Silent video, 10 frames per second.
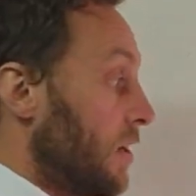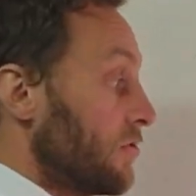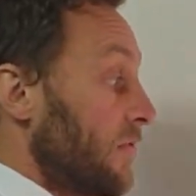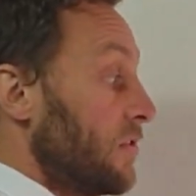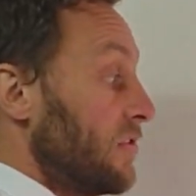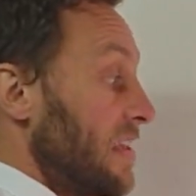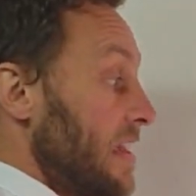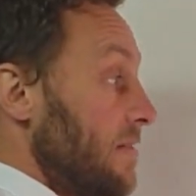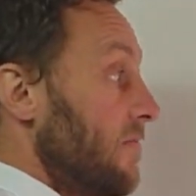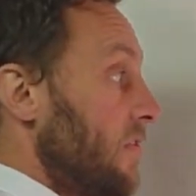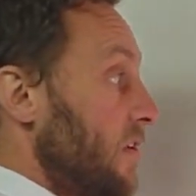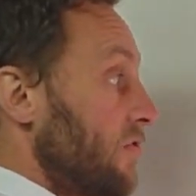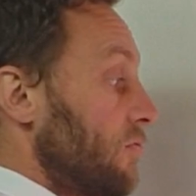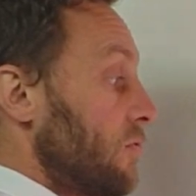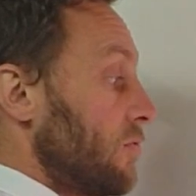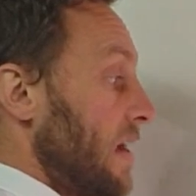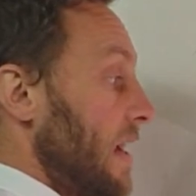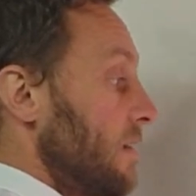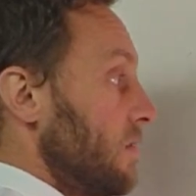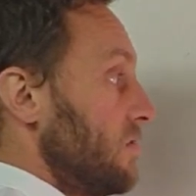So I've used the inverse rule
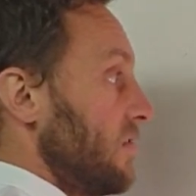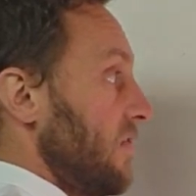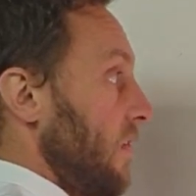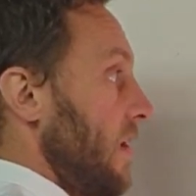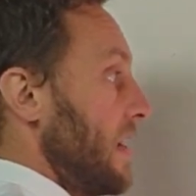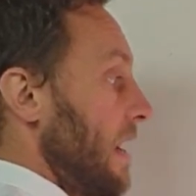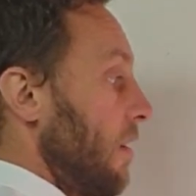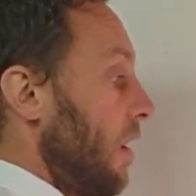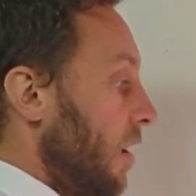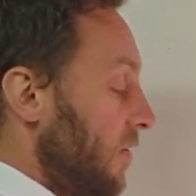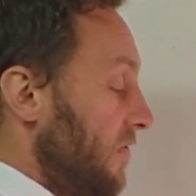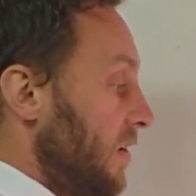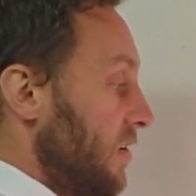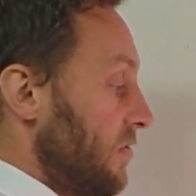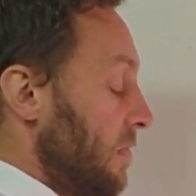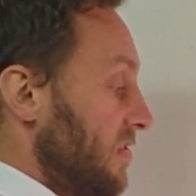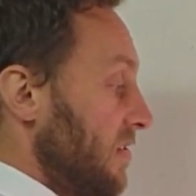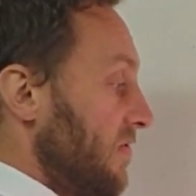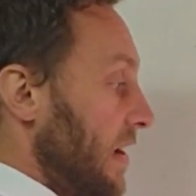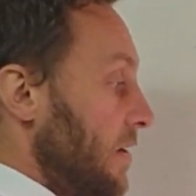there to find out our first
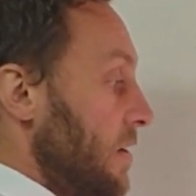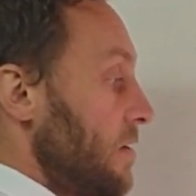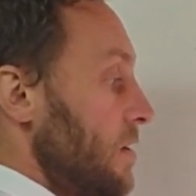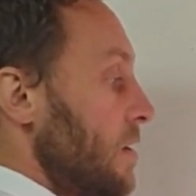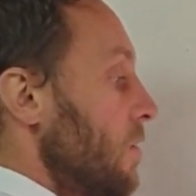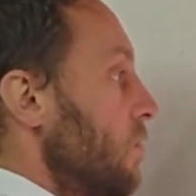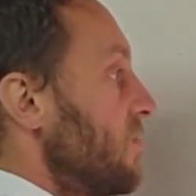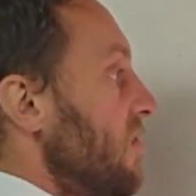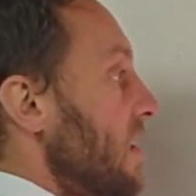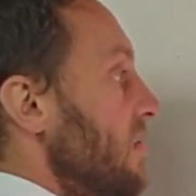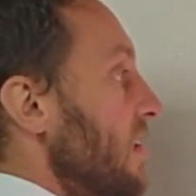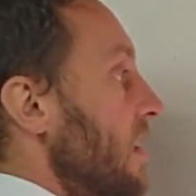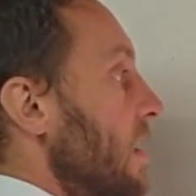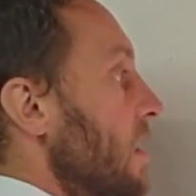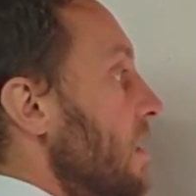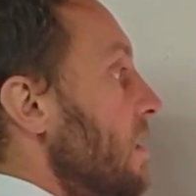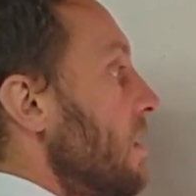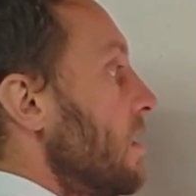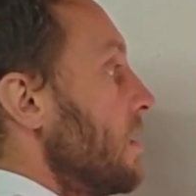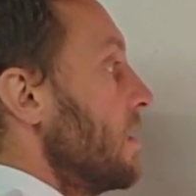missing value, which is
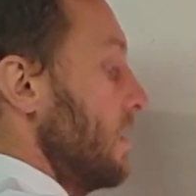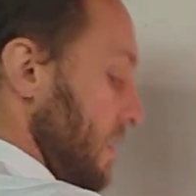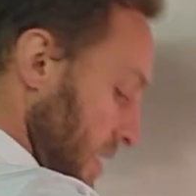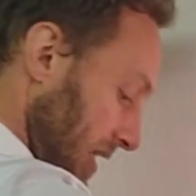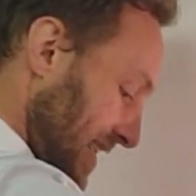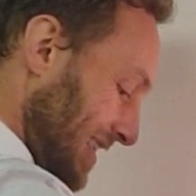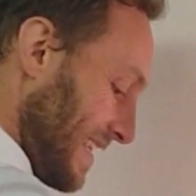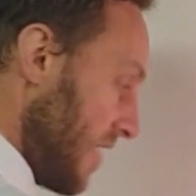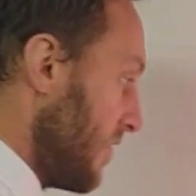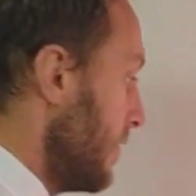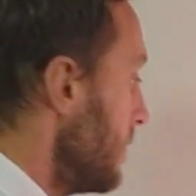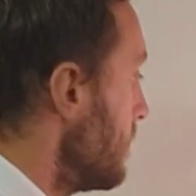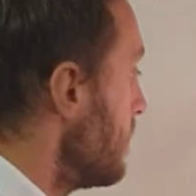7.